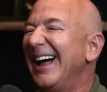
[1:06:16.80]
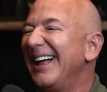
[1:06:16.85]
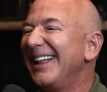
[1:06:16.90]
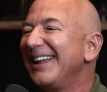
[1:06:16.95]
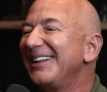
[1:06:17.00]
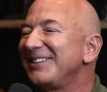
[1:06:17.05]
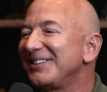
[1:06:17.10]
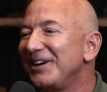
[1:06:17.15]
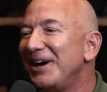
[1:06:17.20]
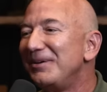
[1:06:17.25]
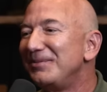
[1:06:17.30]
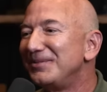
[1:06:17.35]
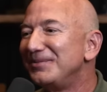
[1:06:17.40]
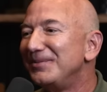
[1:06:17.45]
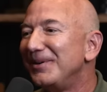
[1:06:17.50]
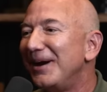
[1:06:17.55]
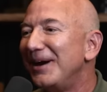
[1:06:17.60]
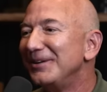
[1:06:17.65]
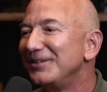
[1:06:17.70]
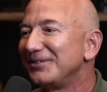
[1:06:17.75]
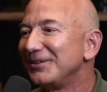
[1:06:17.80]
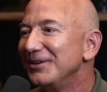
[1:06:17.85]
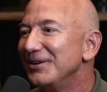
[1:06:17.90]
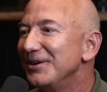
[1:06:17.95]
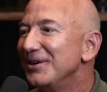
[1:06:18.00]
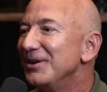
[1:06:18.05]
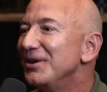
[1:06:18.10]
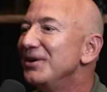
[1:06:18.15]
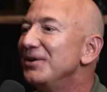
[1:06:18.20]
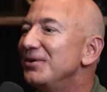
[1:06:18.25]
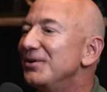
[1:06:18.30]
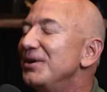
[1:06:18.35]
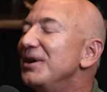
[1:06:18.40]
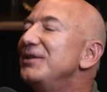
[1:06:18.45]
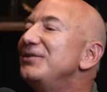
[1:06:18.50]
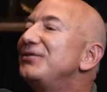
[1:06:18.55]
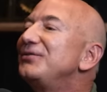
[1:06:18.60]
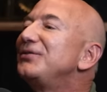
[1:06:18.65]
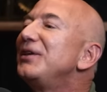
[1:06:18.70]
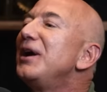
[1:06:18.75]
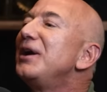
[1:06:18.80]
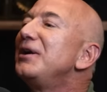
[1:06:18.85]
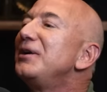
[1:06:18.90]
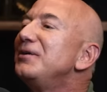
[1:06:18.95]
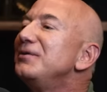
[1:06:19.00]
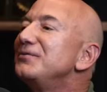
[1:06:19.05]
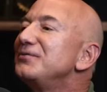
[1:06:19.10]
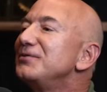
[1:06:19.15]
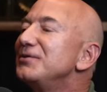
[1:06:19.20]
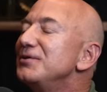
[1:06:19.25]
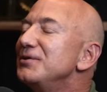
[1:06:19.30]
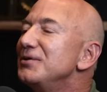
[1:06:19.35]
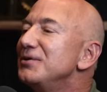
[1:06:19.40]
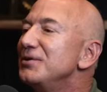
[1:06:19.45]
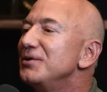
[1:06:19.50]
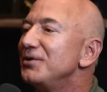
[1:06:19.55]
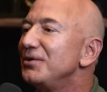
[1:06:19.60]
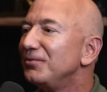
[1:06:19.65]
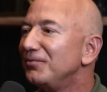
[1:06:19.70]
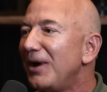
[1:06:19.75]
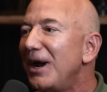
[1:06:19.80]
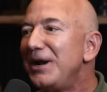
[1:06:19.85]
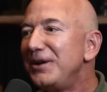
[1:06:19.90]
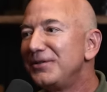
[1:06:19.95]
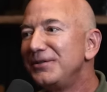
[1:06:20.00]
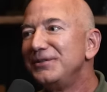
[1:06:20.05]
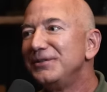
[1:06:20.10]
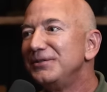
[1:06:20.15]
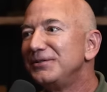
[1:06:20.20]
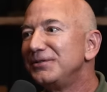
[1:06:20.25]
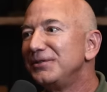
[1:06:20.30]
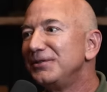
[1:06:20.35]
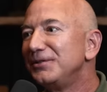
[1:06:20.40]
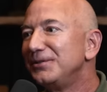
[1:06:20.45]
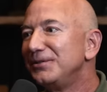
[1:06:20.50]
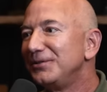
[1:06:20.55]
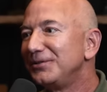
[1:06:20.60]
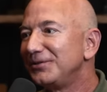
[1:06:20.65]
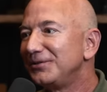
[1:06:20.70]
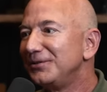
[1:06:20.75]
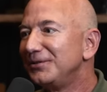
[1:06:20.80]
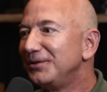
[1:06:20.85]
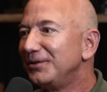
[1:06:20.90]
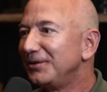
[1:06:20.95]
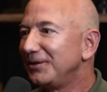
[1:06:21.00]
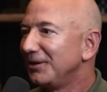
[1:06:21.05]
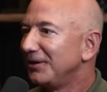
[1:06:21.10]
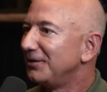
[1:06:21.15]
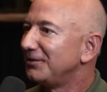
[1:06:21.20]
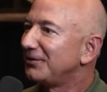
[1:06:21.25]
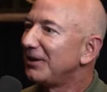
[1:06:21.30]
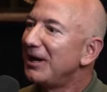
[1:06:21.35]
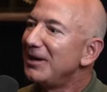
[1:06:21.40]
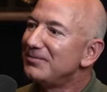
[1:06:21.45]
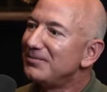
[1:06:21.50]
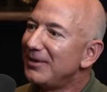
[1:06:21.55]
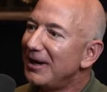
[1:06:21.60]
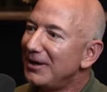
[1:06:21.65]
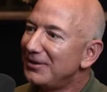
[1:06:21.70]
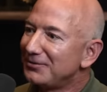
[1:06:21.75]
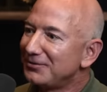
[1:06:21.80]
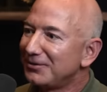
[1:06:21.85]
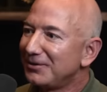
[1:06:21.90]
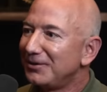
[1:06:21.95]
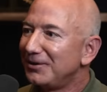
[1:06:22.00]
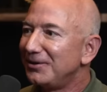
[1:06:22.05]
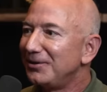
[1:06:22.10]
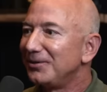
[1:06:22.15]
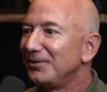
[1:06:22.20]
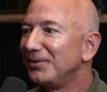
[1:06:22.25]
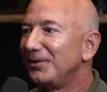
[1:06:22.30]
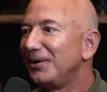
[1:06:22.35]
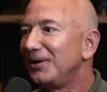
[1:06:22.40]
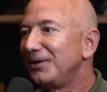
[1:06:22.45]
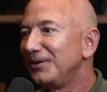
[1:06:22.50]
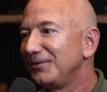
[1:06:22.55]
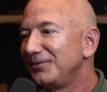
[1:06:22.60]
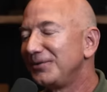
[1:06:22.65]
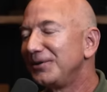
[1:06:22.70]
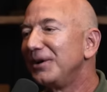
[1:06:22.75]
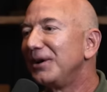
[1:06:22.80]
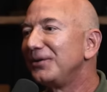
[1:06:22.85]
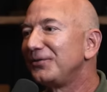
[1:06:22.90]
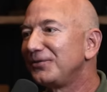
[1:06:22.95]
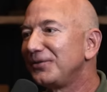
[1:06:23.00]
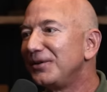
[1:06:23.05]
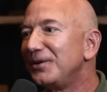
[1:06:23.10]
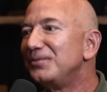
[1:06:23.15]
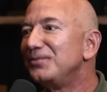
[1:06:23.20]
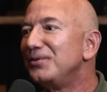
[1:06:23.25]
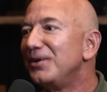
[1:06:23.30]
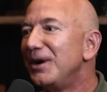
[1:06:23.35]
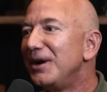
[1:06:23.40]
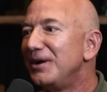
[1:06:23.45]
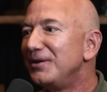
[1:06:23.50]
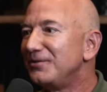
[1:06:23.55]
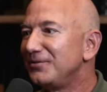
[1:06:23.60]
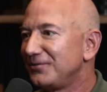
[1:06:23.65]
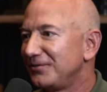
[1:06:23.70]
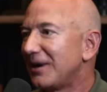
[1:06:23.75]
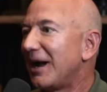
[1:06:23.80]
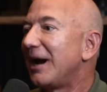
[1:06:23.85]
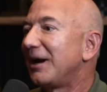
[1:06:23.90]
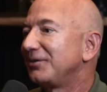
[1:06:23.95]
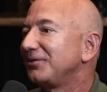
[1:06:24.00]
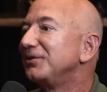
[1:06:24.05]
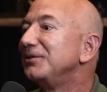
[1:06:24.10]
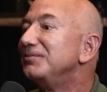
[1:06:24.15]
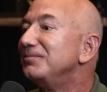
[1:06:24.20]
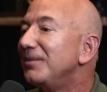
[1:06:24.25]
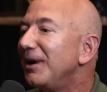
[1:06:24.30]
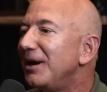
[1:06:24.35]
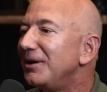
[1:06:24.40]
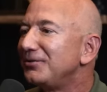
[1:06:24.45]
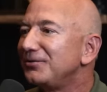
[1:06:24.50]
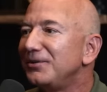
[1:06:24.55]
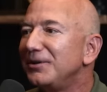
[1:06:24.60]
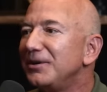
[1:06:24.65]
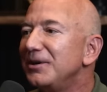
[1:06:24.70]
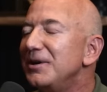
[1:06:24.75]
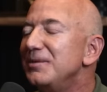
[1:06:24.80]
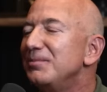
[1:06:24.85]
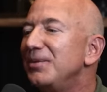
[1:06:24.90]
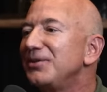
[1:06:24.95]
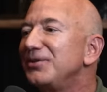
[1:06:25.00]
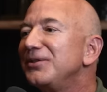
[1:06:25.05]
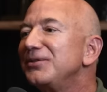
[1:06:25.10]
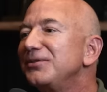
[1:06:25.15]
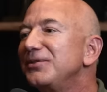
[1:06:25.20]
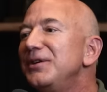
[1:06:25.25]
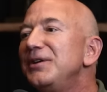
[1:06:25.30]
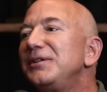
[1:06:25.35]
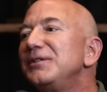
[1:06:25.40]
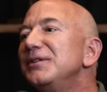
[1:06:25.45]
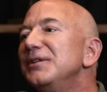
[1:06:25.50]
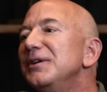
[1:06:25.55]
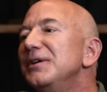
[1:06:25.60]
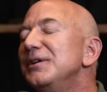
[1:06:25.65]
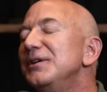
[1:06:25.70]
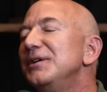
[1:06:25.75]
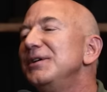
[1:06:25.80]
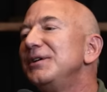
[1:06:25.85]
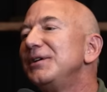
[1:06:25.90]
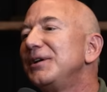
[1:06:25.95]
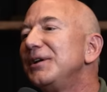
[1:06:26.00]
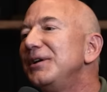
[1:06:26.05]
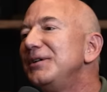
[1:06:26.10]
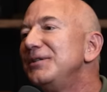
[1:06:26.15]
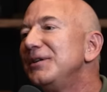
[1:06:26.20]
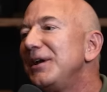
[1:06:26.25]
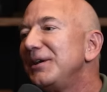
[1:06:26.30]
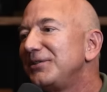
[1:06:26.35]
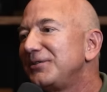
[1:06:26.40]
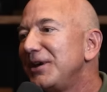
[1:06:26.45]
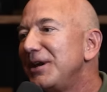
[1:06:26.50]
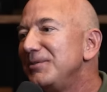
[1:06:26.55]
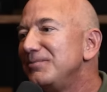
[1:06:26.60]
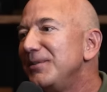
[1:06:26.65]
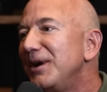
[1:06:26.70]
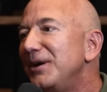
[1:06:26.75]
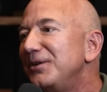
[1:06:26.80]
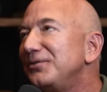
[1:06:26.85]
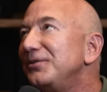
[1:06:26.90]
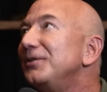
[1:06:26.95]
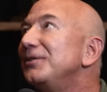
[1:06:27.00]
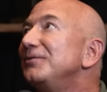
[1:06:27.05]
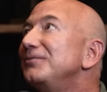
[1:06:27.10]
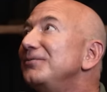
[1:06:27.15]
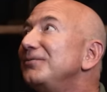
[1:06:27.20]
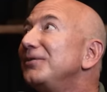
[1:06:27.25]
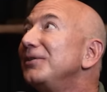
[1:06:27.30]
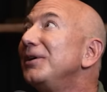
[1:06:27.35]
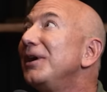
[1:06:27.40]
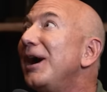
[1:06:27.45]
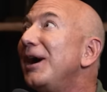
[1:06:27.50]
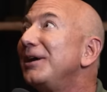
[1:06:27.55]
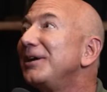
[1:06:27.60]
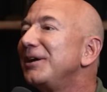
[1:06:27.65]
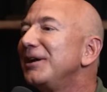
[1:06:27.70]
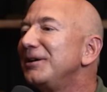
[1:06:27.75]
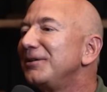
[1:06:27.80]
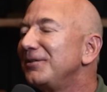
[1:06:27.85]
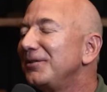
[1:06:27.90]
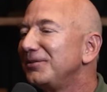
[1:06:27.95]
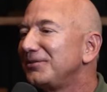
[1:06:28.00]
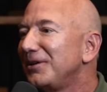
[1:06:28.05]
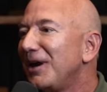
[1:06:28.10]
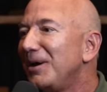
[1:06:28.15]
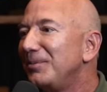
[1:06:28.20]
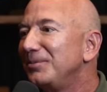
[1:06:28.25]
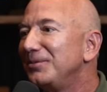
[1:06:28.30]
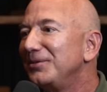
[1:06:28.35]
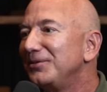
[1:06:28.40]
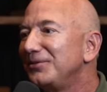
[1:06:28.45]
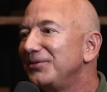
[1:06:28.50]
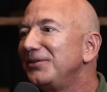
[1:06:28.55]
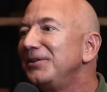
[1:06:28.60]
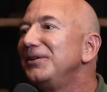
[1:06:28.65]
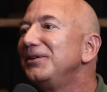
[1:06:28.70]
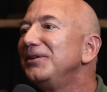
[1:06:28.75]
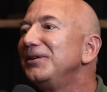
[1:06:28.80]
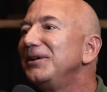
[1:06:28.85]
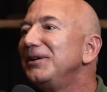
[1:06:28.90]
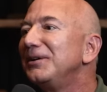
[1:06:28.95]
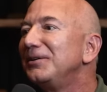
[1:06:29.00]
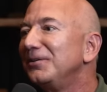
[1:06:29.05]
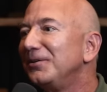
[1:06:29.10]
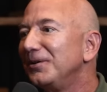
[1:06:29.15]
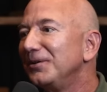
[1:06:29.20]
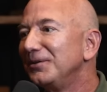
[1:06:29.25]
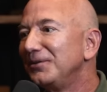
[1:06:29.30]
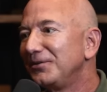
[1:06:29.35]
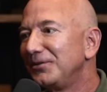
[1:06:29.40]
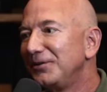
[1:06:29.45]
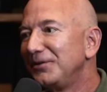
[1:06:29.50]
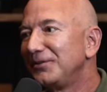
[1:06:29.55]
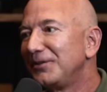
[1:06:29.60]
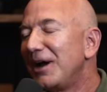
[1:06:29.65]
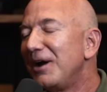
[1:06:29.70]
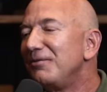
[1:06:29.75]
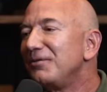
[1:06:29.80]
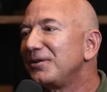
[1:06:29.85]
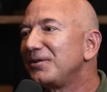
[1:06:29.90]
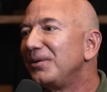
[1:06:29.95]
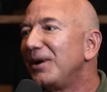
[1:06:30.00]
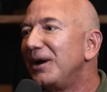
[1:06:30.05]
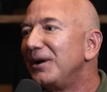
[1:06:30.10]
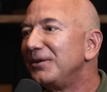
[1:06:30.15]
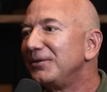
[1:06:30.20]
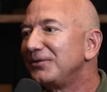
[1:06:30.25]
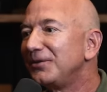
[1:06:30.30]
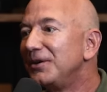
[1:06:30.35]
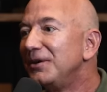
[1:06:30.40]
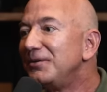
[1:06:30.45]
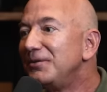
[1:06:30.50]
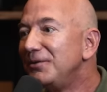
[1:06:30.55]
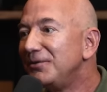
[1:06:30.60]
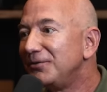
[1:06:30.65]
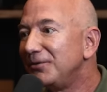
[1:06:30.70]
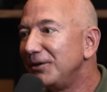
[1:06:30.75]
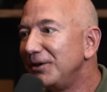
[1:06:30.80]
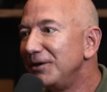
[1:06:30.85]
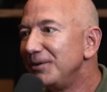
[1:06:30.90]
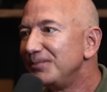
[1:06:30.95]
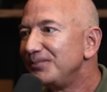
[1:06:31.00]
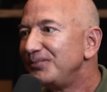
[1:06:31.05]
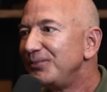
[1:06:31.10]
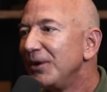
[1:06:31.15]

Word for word: That's compromise. Yeah. Instead of the right thing to do is, you know, to get a tape measure or figure out some way of actually measuring, but get in that tape measure and figure out how to get it to the top of the ceiling and all these things. That requires energy.